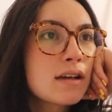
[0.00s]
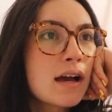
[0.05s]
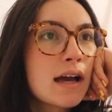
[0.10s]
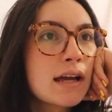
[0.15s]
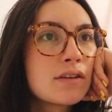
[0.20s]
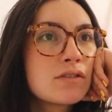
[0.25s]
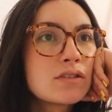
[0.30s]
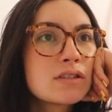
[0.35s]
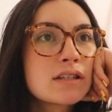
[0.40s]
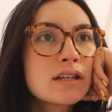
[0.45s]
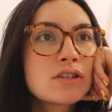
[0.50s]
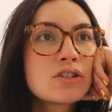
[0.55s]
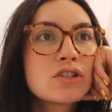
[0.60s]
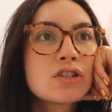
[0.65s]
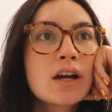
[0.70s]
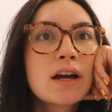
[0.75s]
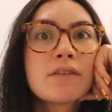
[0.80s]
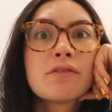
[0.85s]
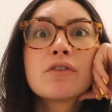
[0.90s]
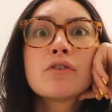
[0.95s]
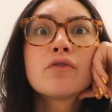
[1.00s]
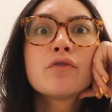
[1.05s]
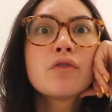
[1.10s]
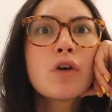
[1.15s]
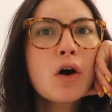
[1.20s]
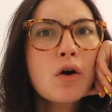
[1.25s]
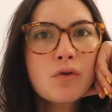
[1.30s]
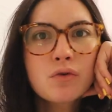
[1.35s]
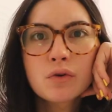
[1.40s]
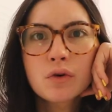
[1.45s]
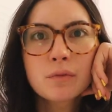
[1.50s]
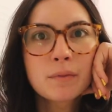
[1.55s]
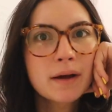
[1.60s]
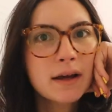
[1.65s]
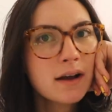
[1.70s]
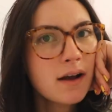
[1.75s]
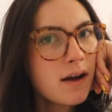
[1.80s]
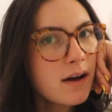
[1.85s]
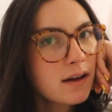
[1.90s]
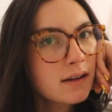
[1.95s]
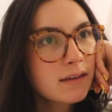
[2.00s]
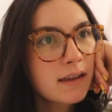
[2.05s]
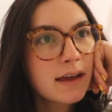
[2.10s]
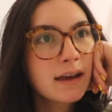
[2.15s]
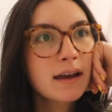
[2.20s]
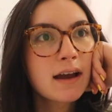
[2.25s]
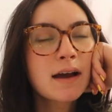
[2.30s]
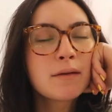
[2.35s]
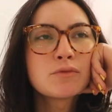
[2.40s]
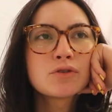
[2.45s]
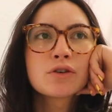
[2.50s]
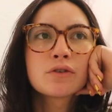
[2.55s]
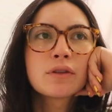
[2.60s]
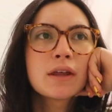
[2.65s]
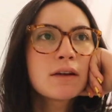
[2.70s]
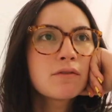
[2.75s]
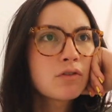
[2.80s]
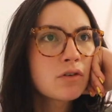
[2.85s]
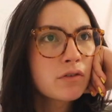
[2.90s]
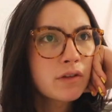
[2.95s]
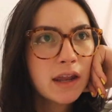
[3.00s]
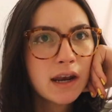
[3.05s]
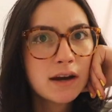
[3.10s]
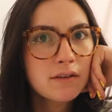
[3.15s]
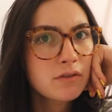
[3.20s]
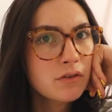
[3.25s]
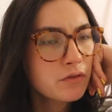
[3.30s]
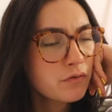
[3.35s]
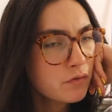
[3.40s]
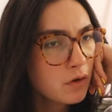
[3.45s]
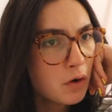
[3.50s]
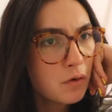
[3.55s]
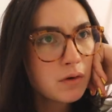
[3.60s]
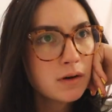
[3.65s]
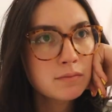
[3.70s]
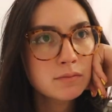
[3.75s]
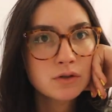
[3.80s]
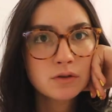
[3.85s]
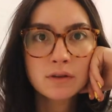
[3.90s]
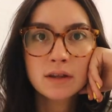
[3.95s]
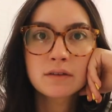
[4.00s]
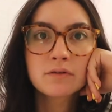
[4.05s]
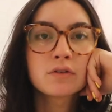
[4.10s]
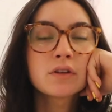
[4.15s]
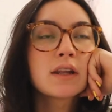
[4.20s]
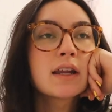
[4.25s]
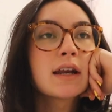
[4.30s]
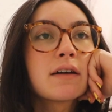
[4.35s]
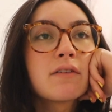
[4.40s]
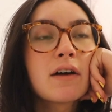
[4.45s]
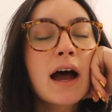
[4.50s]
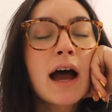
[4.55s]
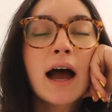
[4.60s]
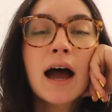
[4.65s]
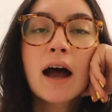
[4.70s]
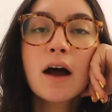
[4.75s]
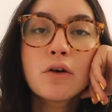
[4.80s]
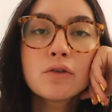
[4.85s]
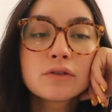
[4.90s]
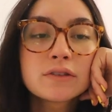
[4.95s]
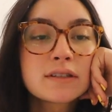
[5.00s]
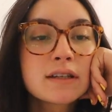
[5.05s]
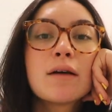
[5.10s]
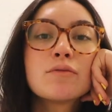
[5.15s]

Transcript: I have such, I have a phone. Oh my God. Like, I'm so thankful that I have a phone. I'm so thankful have a house.